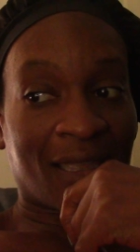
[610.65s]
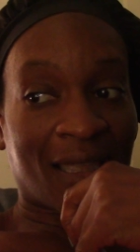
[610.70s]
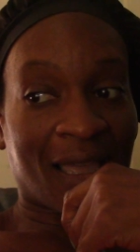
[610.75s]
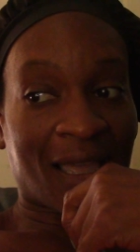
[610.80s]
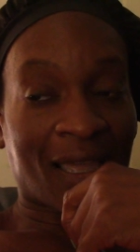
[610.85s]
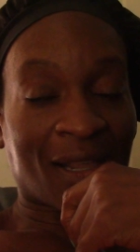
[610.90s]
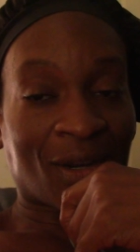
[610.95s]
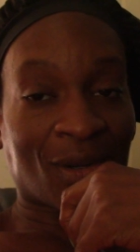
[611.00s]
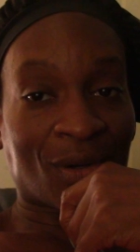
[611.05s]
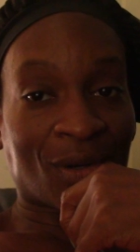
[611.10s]

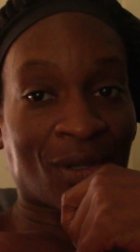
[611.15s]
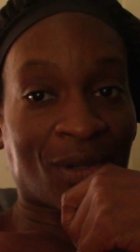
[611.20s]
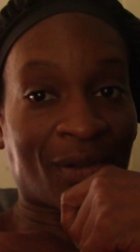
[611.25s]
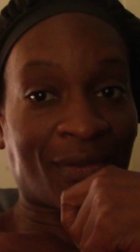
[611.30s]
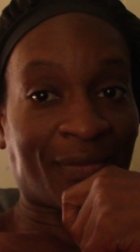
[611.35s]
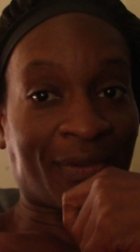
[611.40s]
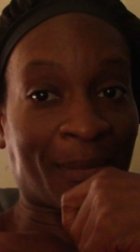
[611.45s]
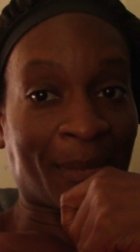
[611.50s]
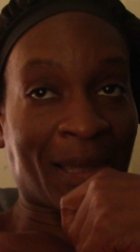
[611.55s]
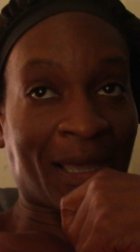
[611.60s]
I don't know
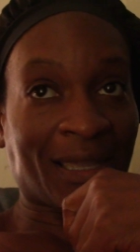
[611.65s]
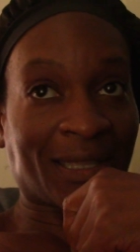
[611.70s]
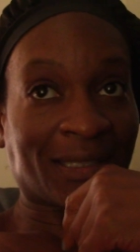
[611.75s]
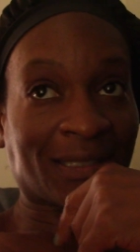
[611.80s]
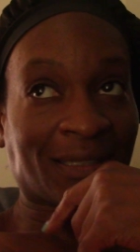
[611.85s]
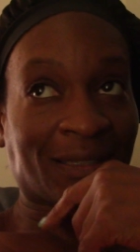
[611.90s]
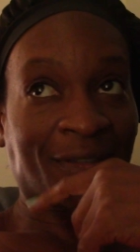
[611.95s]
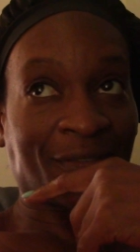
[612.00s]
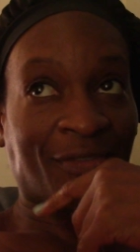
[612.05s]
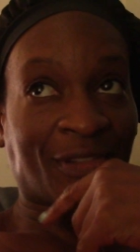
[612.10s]
if Amaya is
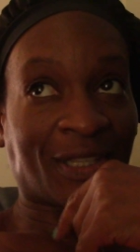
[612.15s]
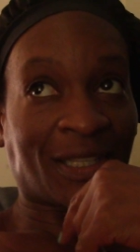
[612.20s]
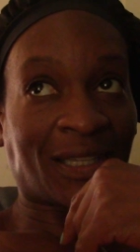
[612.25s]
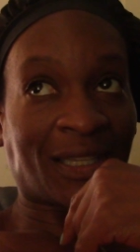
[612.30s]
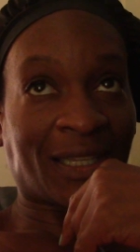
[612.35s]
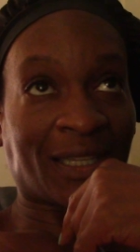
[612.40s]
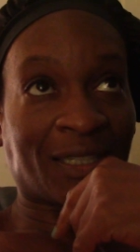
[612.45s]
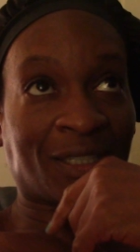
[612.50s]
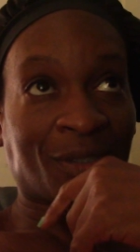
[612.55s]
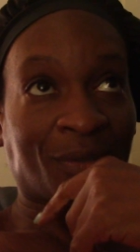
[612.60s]
gonna feel
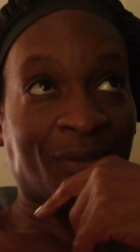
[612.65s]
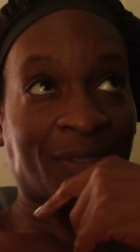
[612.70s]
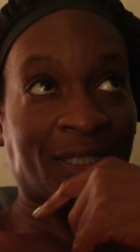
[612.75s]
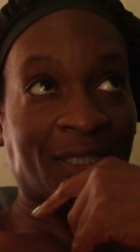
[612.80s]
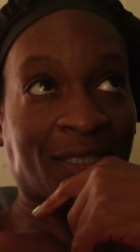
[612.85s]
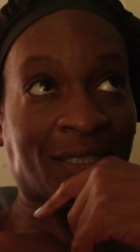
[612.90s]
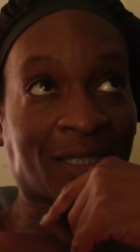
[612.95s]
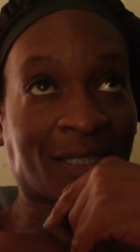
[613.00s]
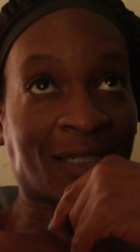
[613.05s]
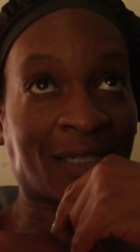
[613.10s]
like doing
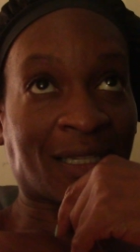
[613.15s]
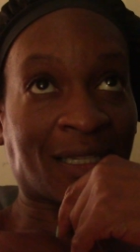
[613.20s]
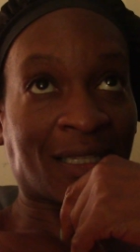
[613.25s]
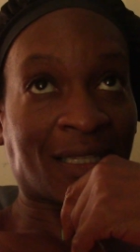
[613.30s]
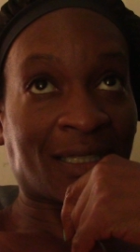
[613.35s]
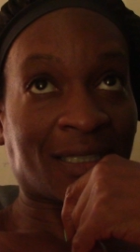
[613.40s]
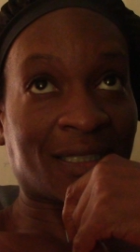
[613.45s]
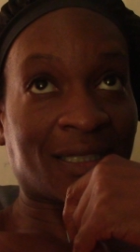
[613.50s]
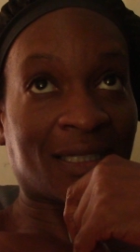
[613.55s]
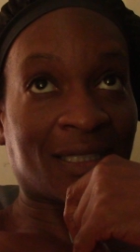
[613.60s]
it or
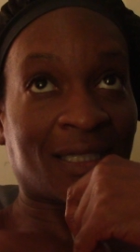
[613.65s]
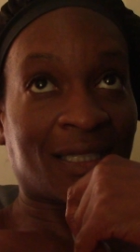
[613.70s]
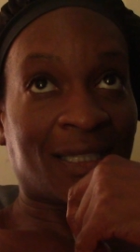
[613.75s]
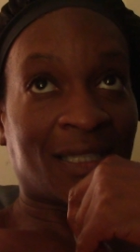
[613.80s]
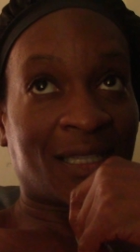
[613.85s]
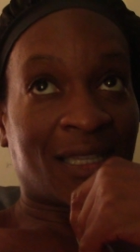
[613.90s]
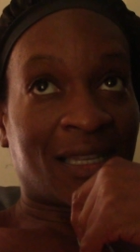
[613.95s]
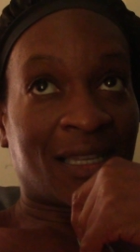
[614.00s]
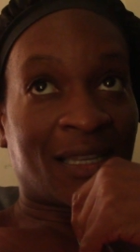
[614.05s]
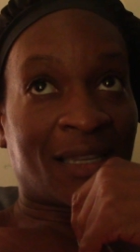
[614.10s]
not
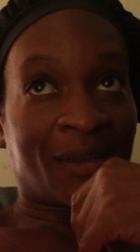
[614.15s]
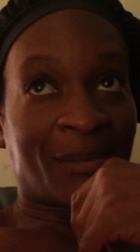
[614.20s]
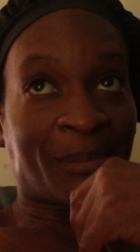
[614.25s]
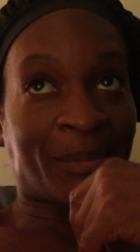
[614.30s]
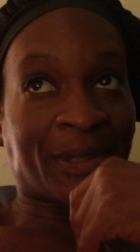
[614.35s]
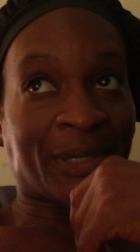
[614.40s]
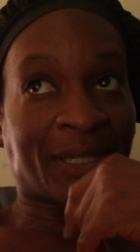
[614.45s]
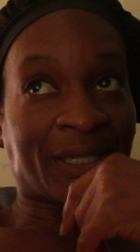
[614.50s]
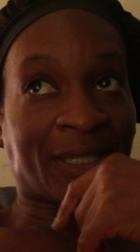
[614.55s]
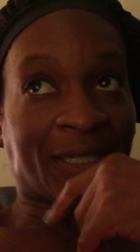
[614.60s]

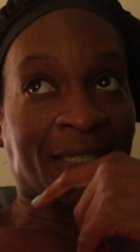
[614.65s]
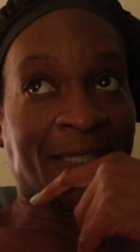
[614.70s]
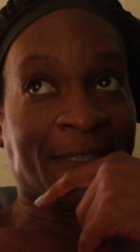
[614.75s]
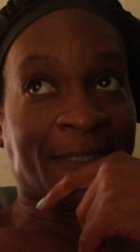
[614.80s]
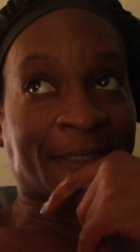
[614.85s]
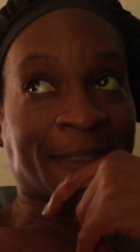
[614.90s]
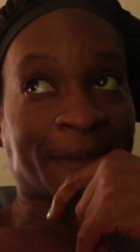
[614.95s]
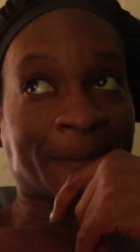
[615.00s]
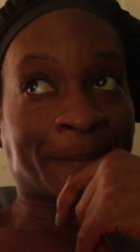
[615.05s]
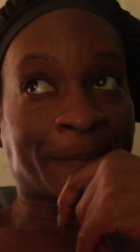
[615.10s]
but
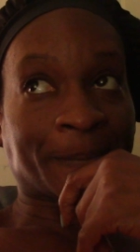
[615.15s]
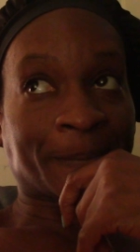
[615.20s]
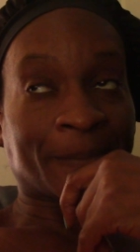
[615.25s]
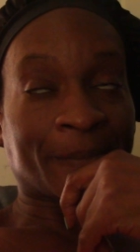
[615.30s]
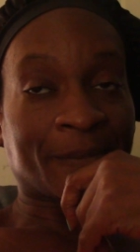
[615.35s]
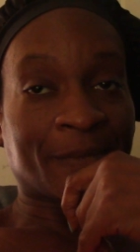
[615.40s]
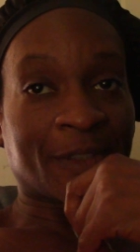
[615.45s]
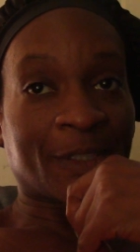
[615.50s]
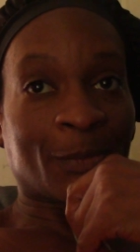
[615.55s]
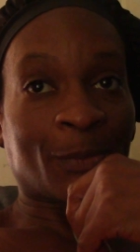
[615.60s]
um,
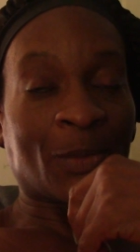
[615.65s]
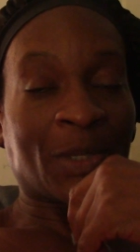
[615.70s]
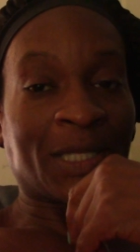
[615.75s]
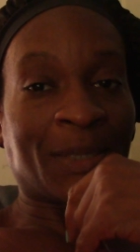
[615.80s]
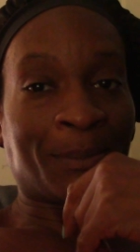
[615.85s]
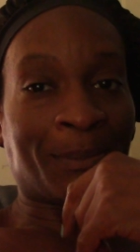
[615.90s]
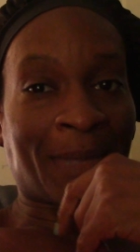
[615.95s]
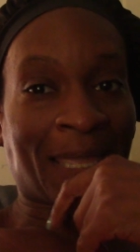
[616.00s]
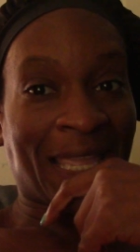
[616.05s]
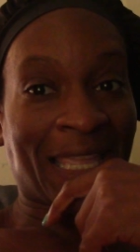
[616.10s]
we
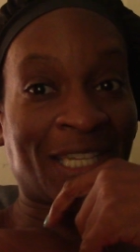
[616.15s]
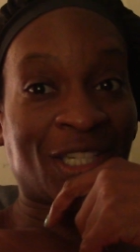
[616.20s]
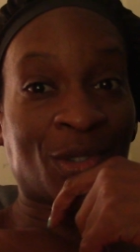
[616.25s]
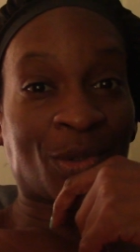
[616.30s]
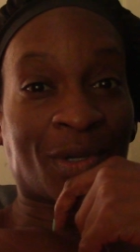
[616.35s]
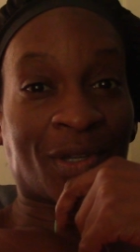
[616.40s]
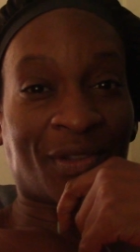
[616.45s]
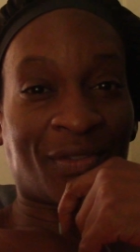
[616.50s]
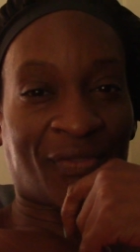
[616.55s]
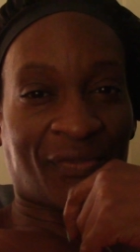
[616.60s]
may
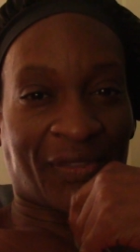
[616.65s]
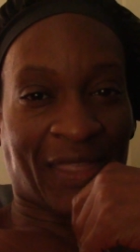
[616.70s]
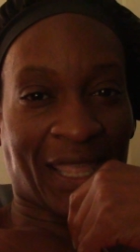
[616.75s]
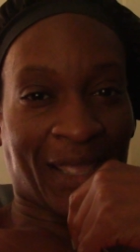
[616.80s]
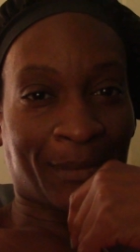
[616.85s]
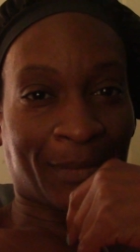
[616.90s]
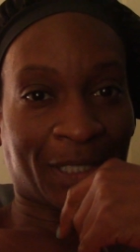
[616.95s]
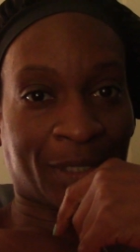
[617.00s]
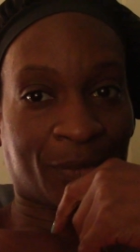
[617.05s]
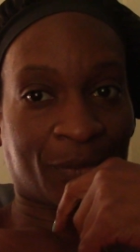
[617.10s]
do a
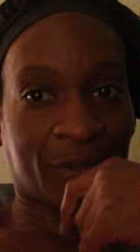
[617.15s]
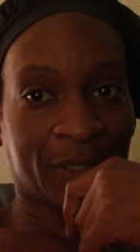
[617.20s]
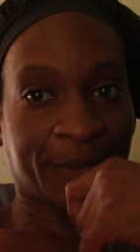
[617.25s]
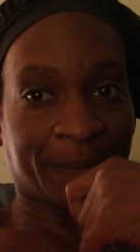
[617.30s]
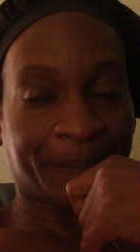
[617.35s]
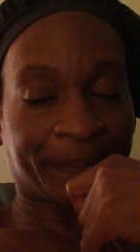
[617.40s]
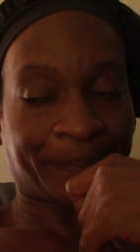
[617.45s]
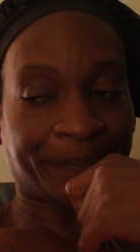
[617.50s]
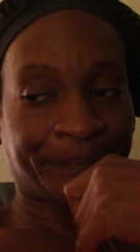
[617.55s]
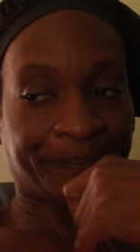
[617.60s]
family one.